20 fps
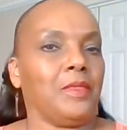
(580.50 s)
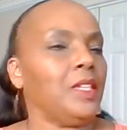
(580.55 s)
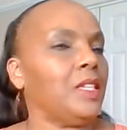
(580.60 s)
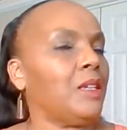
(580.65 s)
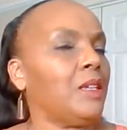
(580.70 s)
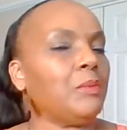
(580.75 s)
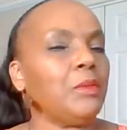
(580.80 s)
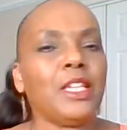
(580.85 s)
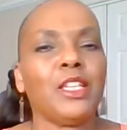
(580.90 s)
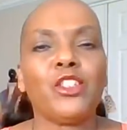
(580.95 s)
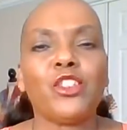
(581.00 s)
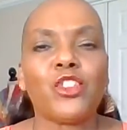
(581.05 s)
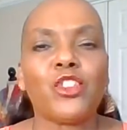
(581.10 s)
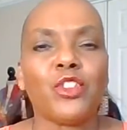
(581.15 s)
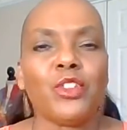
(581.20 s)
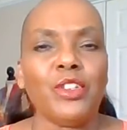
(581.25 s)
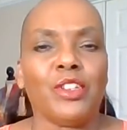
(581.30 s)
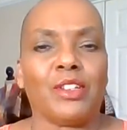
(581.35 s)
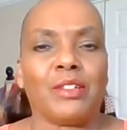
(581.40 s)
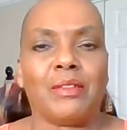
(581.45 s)
And I'm like,
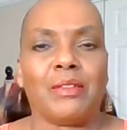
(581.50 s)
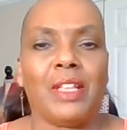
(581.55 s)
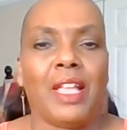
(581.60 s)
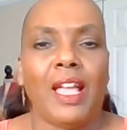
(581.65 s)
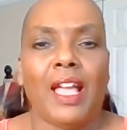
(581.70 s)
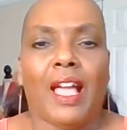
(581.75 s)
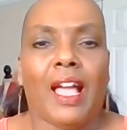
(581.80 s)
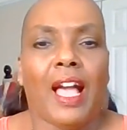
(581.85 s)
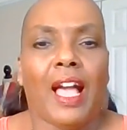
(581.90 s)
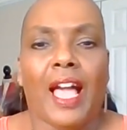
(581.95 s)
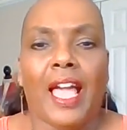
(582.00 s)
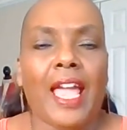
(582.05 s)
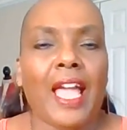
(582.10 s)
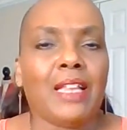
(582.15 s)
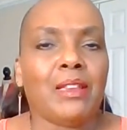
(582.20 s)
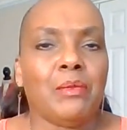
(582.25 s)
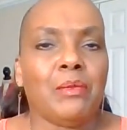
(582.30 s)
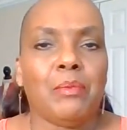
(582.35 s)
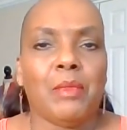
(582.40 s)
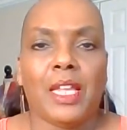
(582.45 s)
sure. I
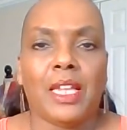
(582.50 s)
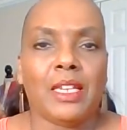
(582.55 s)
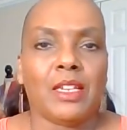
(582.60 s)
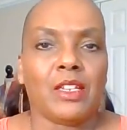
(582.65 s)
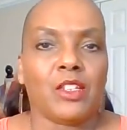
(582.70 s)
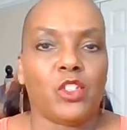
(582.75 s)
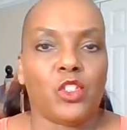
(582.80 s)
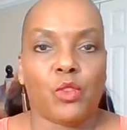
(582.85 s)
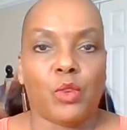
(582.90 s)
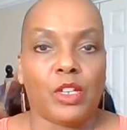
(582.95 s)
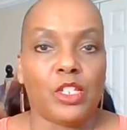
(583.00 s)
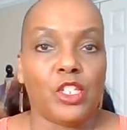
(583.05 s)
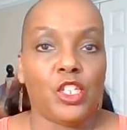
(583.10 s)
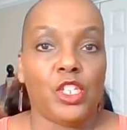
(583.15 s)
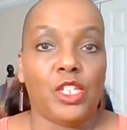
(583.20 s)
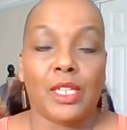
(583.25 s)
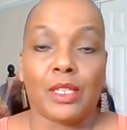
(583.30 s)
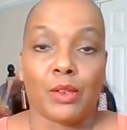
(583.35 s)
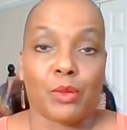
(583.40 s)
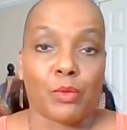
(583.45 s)
hadn't made a
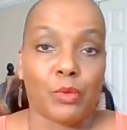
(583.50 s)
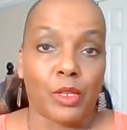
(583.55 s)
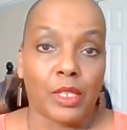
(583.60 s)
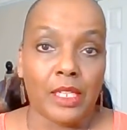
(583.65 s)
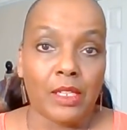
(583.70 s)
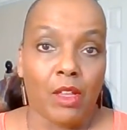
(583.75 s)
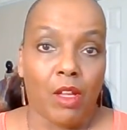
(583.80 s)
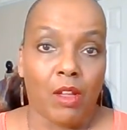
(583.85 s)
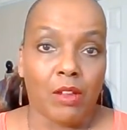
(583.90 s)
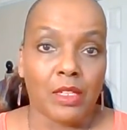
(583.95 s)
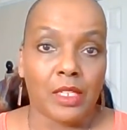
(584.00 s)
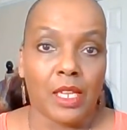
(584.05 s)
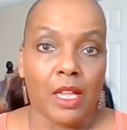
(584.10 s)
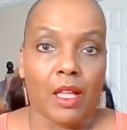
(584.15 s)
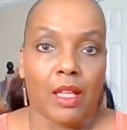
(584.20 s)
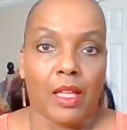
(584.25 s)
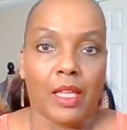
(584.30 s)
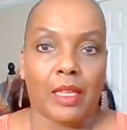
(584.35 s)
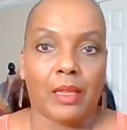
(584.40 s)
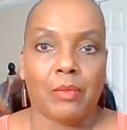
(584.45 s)
scrunchie in a really long
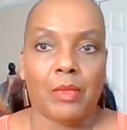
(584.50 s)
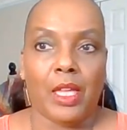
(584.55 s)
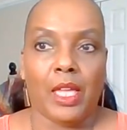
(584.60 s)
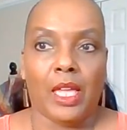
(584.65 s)
time,